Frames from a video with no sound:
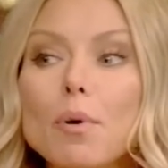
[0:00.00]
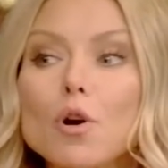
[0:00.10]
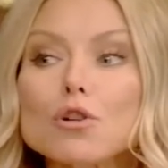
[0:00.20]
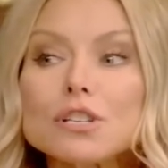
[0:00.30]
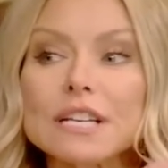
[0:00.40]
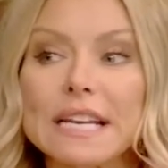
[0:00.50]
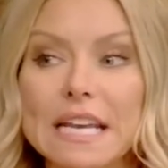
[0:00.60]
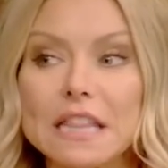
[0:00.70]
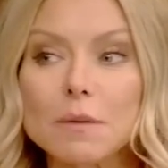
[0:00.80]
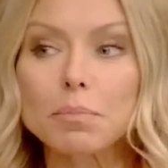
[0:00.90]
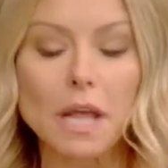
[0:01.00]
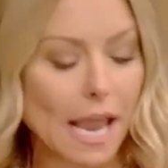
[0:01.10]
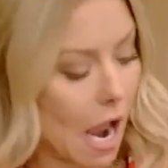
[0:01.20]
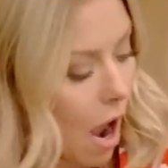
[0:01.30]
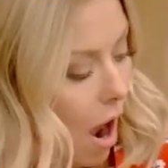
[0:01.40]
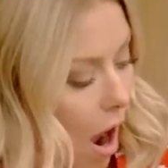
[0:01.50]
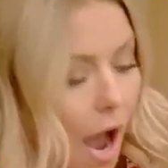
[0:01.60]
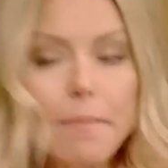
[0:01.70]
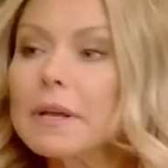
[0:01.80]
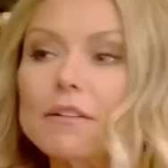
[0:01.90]
person in the yeah. play,
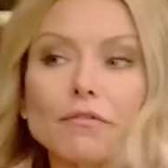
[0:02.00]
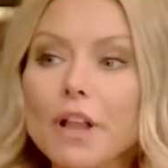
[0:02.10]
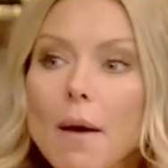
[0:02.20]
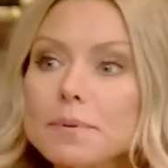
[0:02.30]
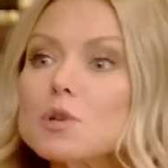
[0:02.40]
I'm in a Dripping. flop